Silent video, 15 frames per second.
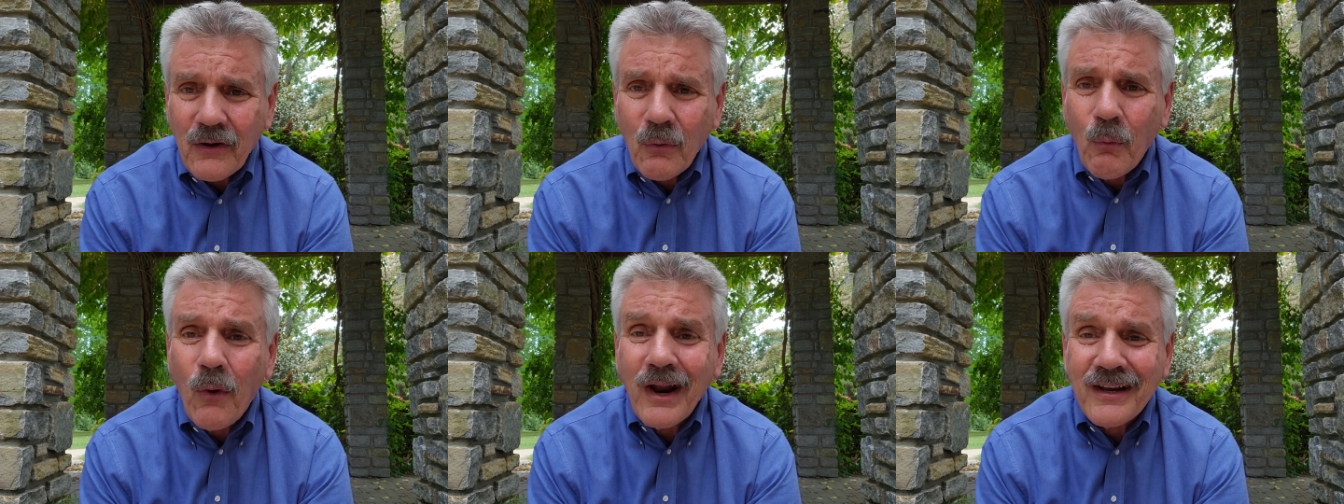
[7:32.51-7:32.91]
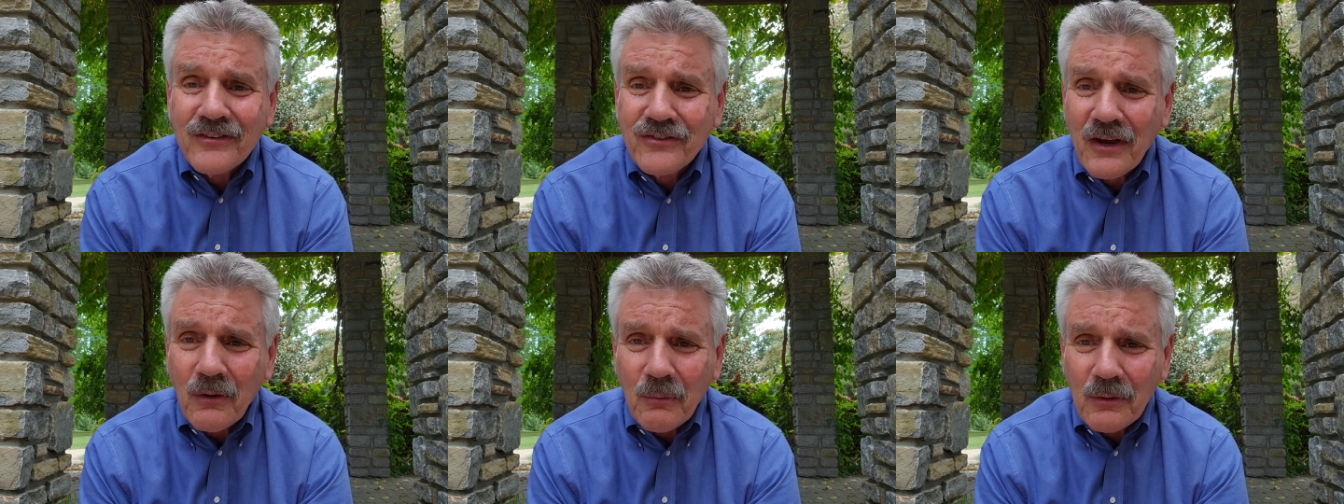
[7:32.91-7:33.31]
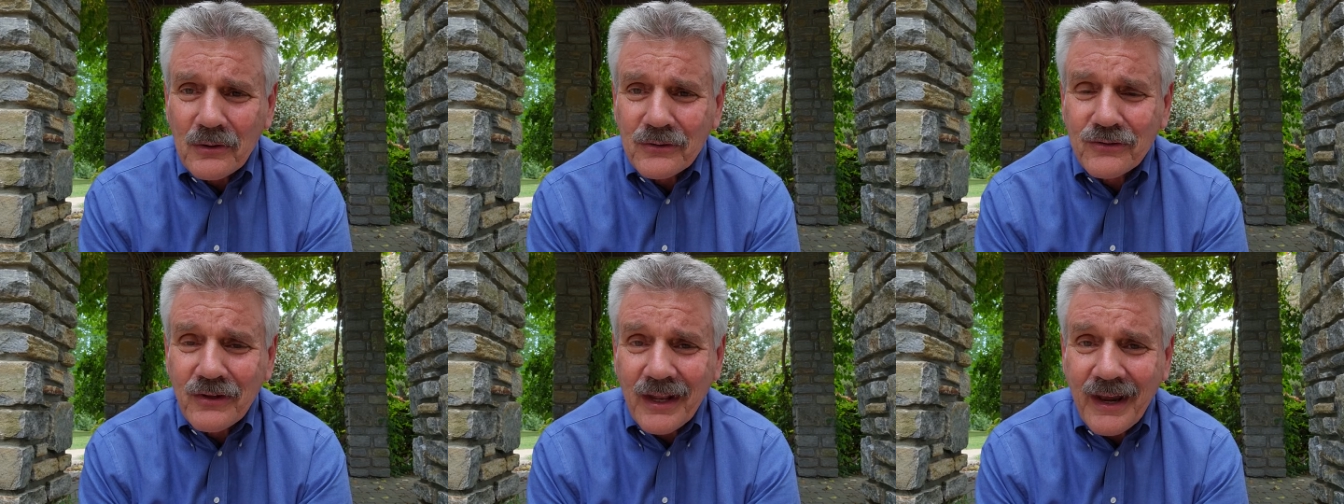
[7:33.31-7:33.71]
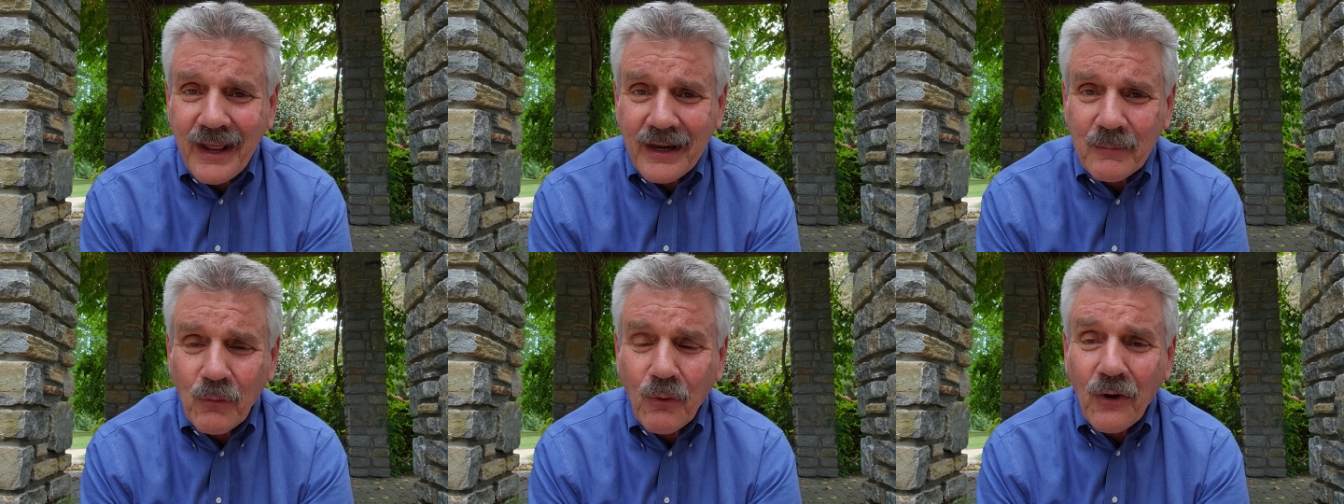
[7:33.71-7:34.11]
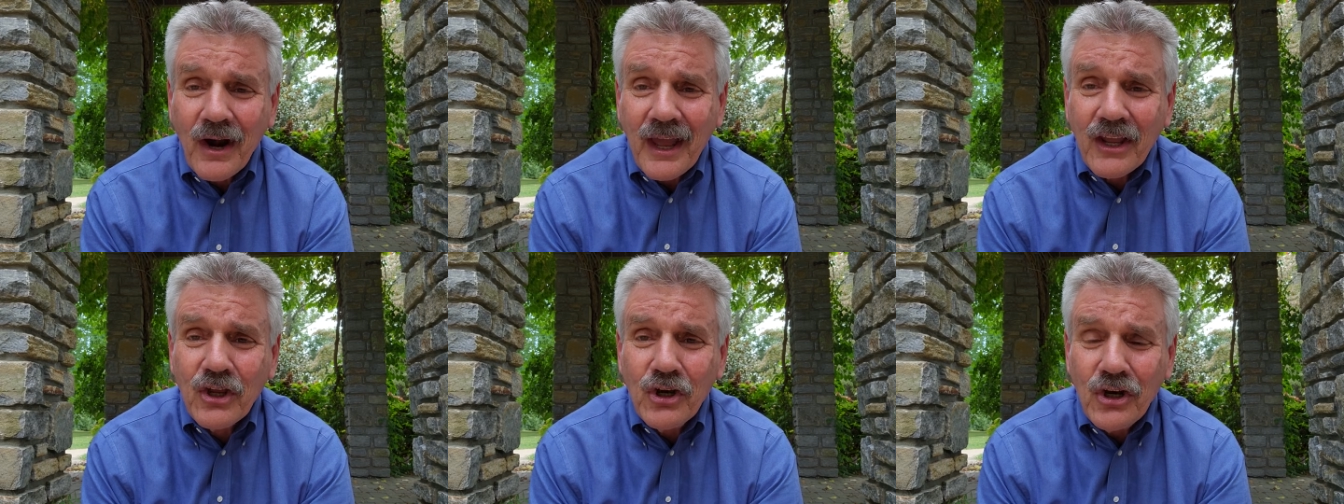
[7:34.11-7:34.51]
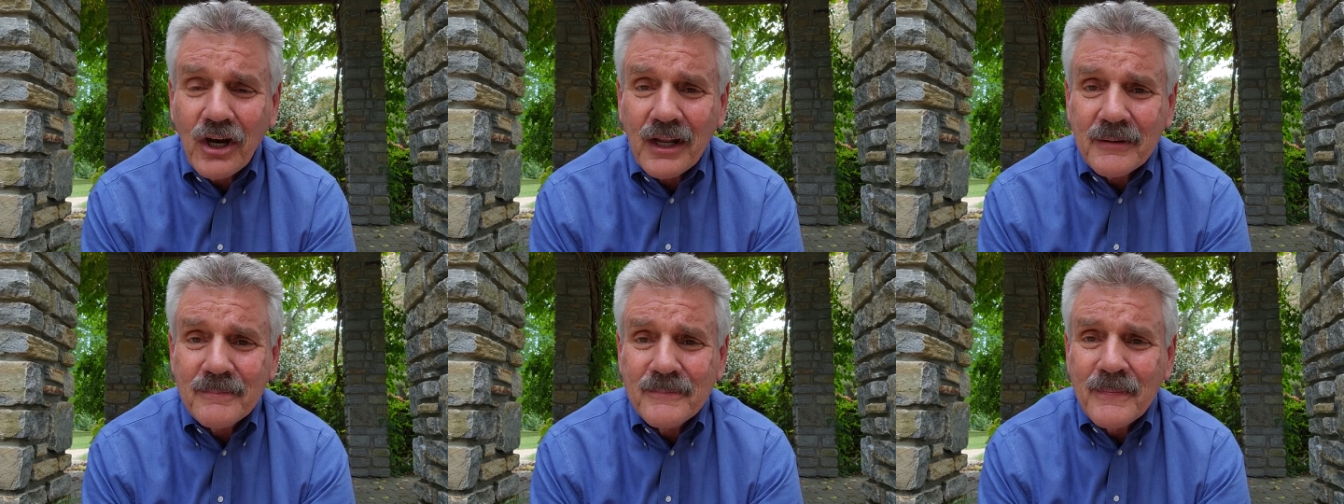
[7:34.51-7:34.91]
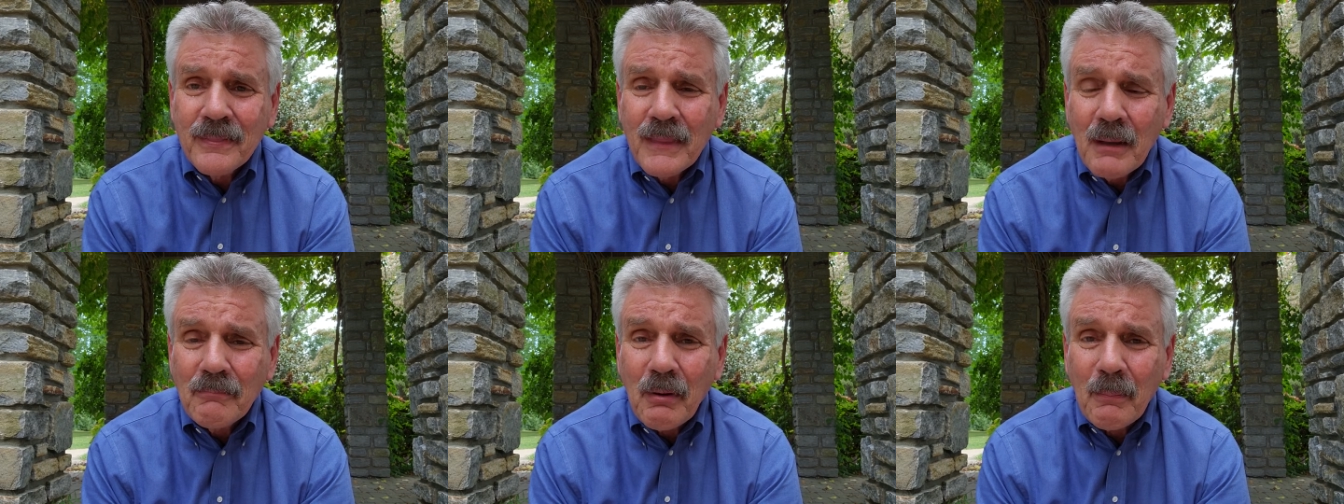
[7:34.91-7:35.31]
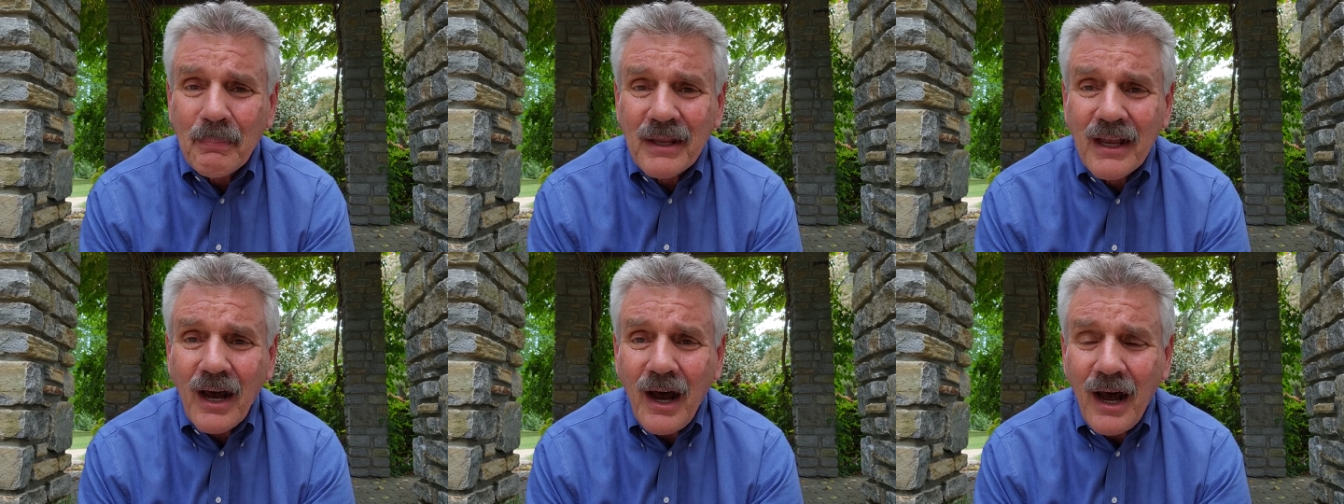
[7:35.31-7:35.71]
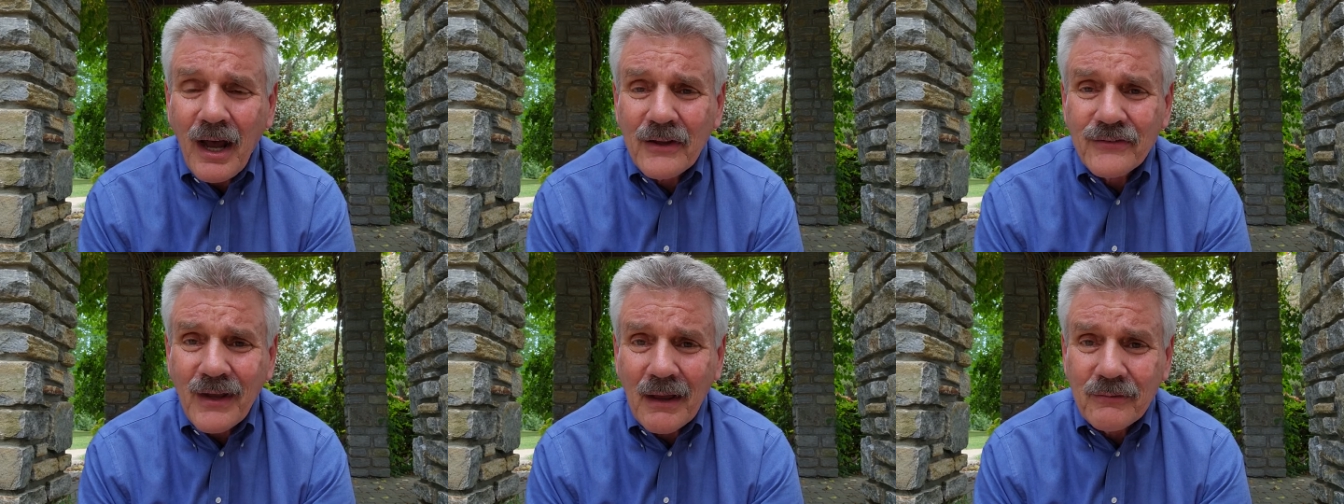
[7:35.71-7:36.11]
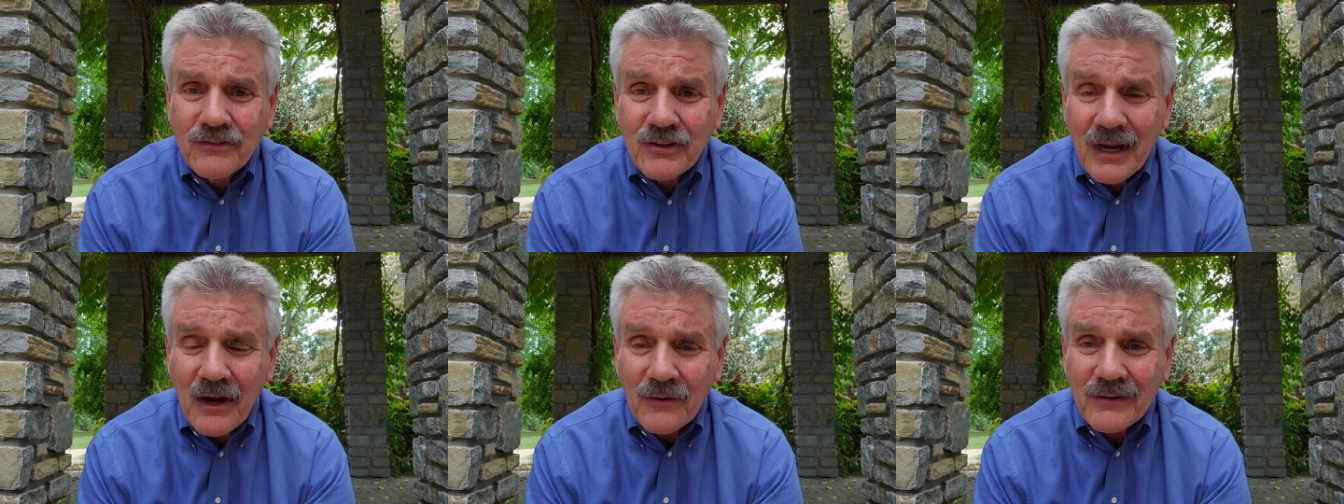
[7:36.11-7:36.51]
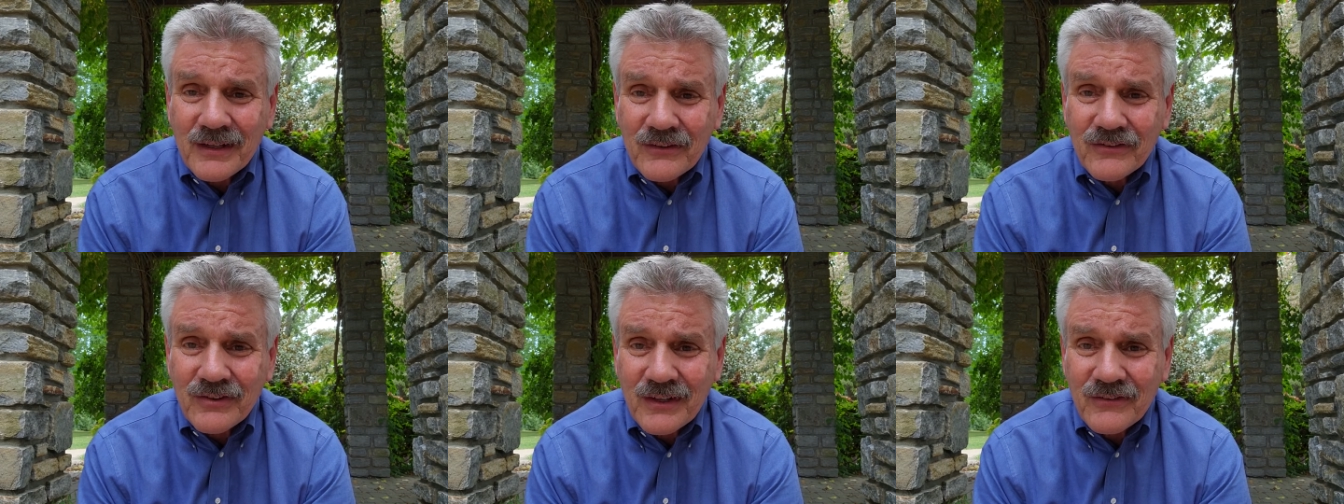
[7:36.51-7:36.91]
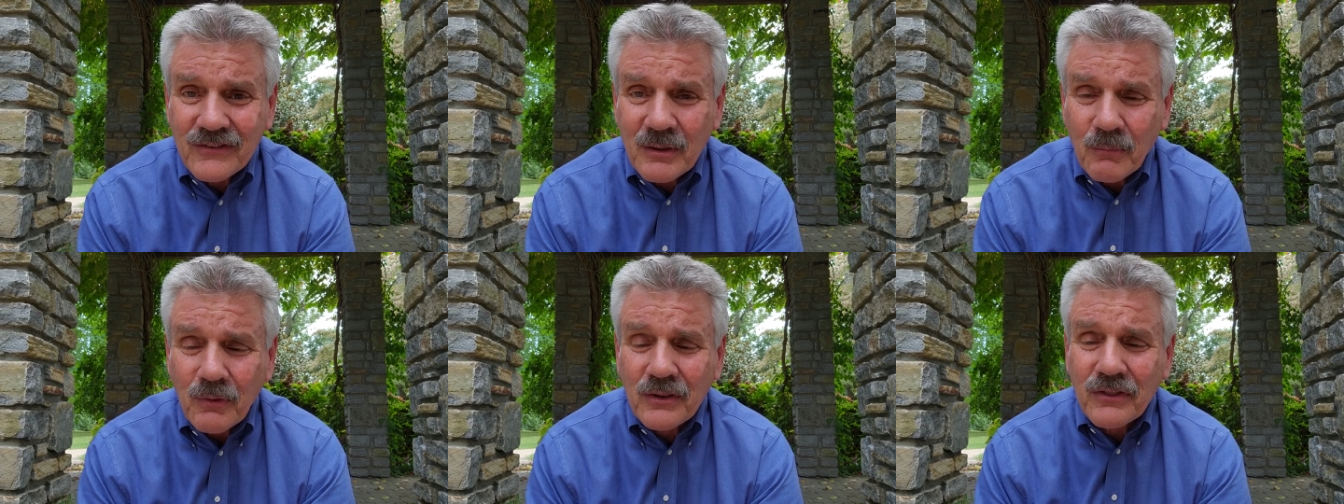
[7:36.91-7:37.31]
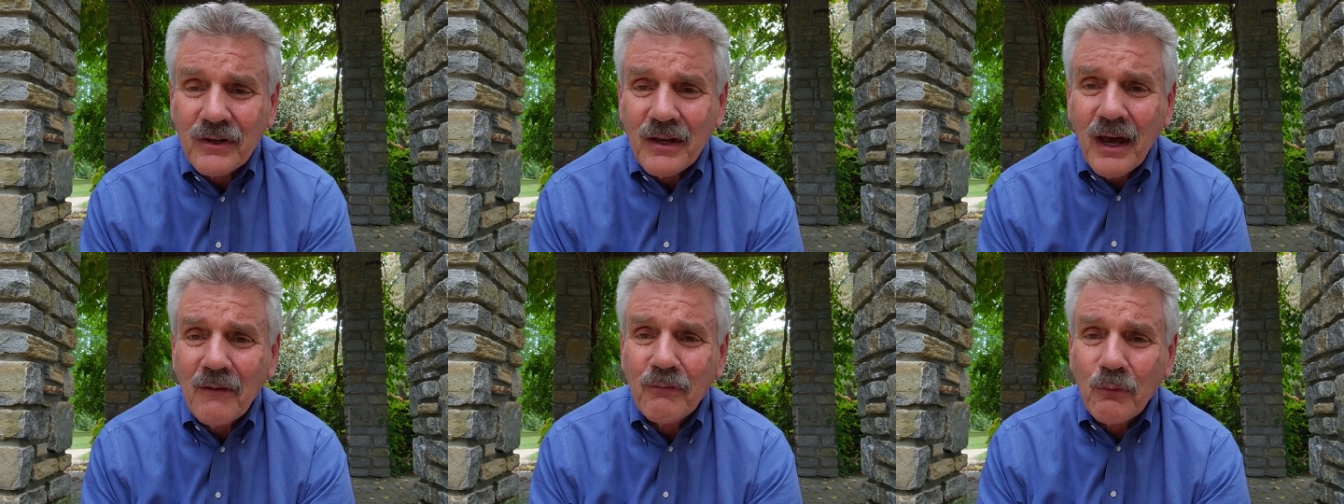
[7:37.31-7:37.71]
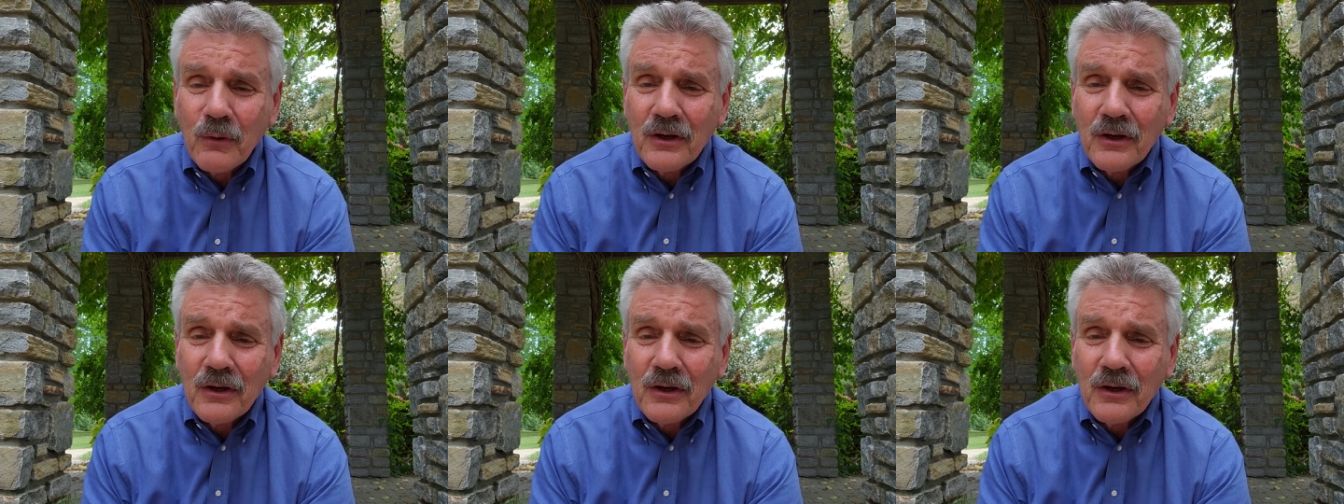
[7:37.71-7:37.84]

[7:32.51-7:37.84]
I don't want to sell real estate anymore. I could, but because I've shared this system with enough